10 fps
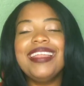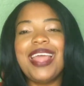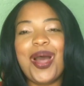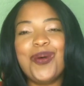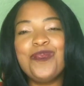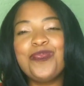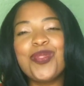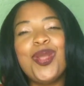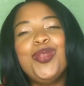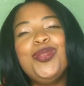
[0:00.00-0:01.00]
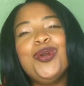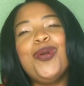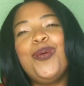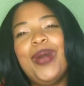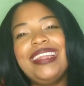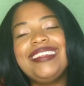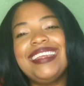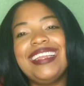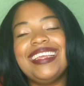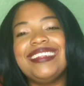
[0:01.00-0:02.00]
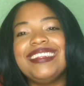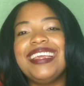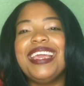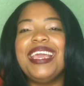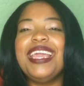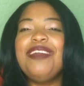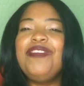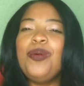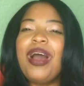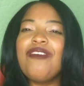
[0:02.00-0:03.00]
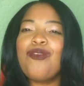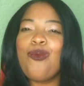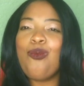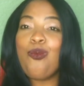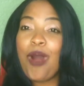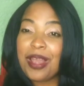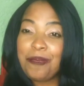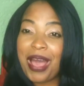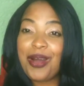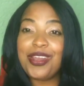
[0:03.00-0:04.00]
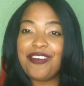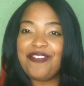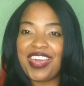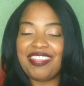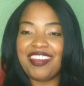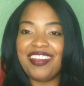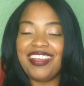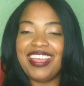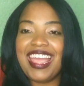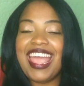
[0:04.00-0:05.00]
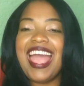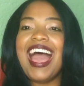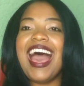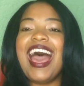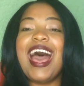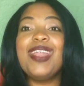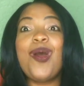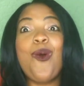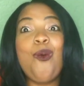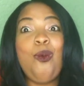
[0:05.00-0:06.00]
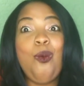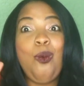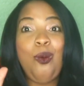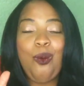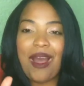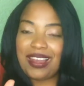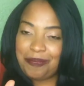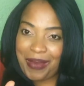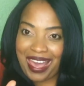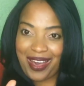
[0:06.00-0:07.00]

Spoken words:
Now, the question is, if you have 1 pound of feather and 1